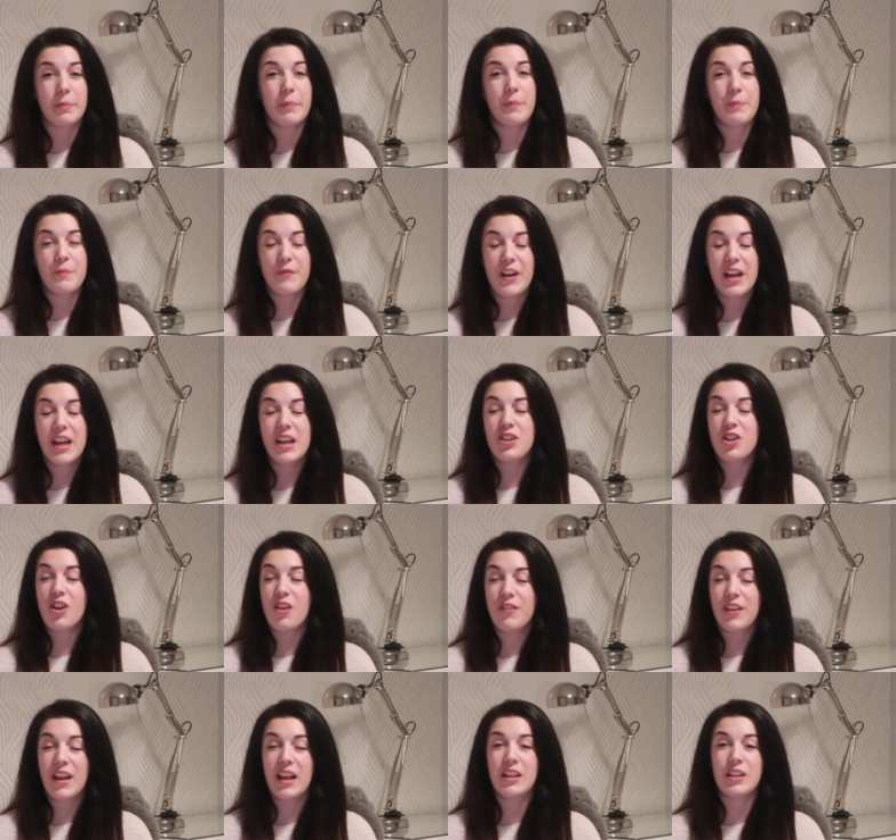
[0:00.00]
Finish off
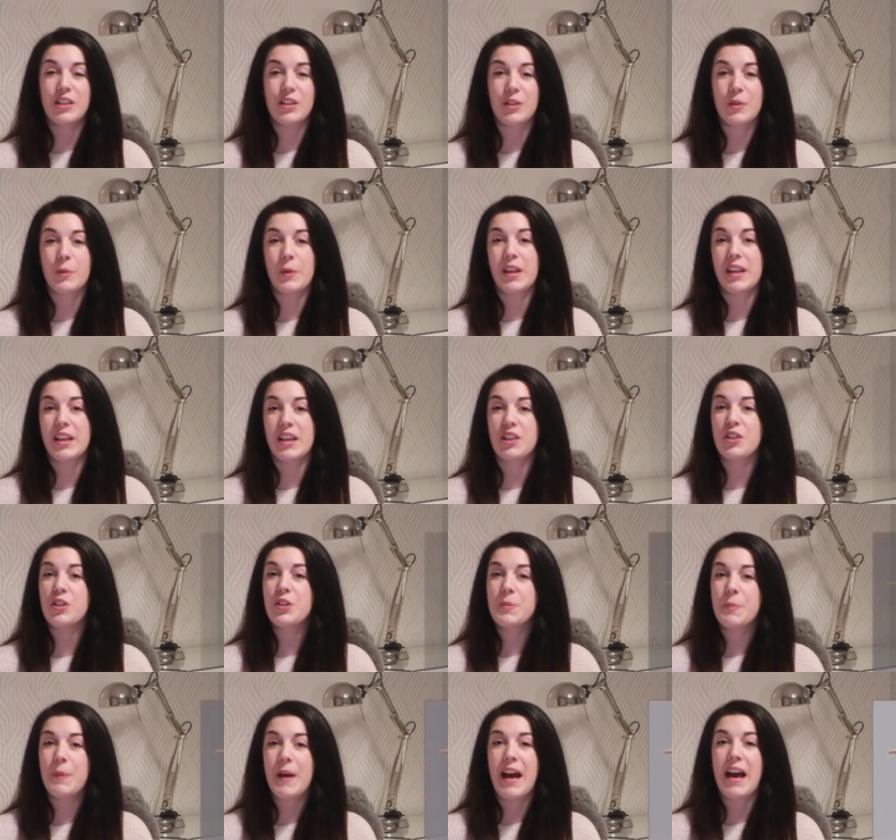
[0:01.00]
that look with a
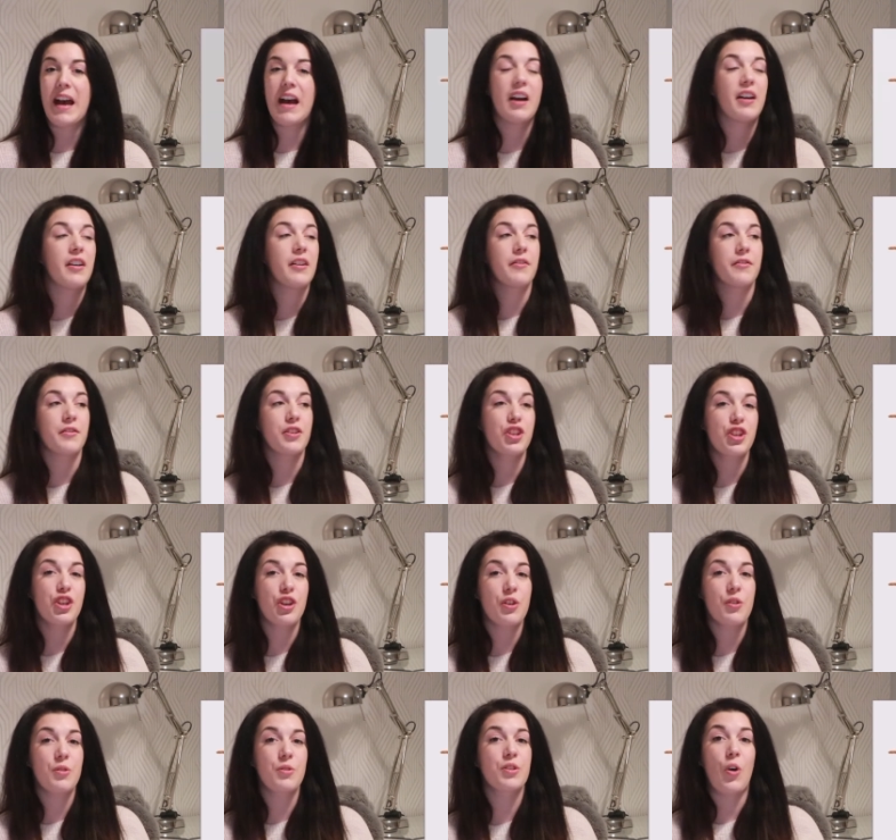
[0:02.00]
good pair of
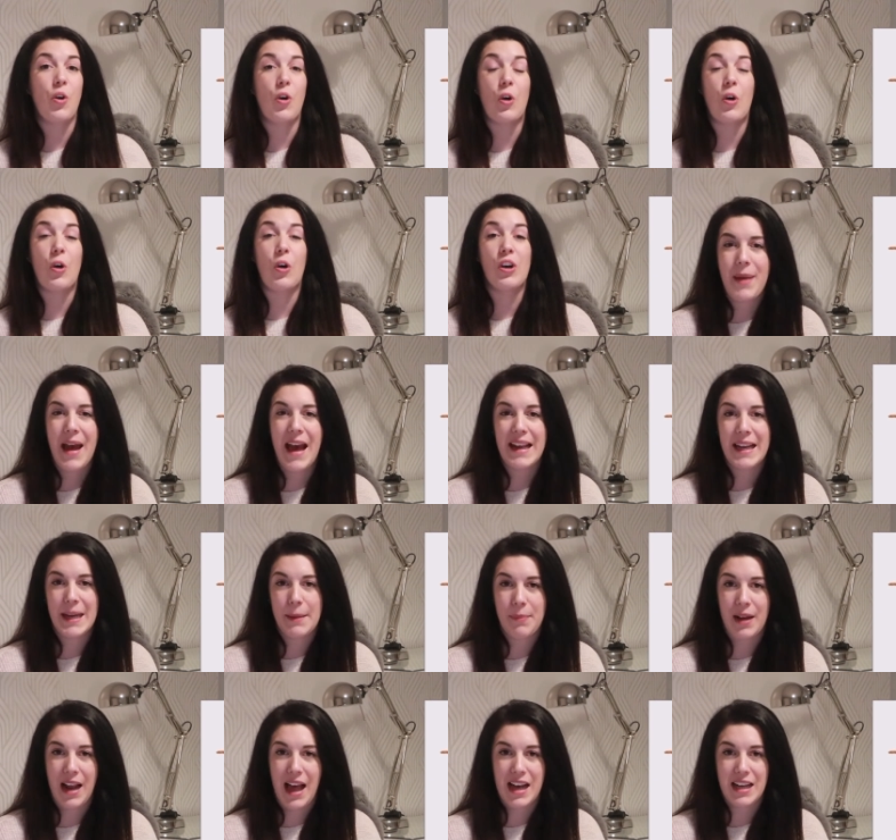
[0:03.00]
nude or barely
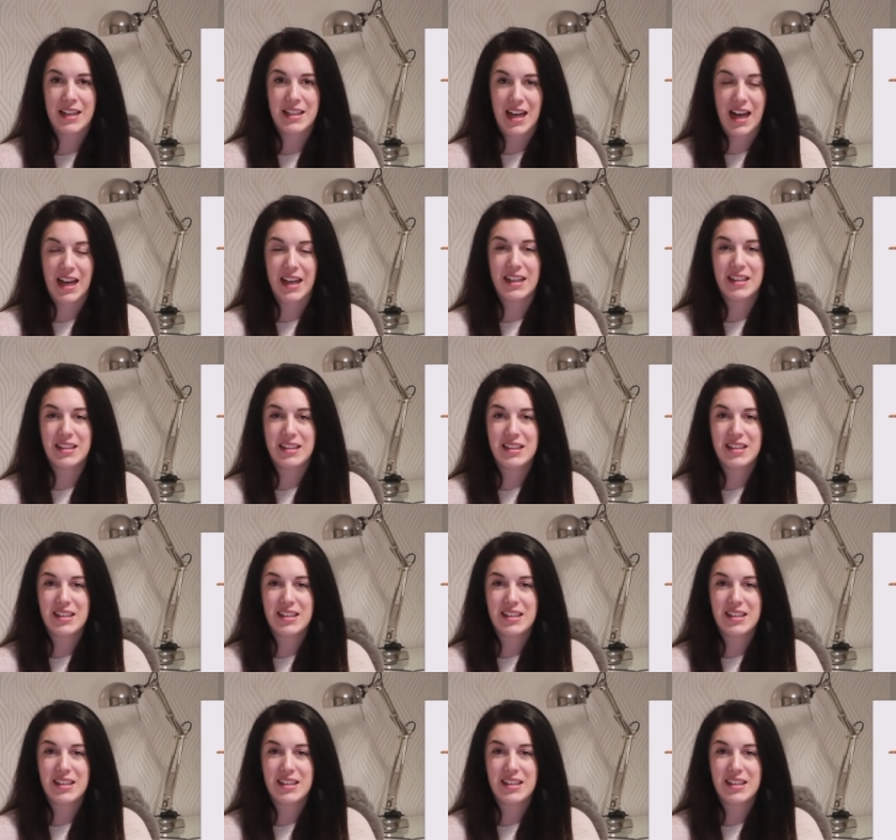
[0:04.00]
black tights.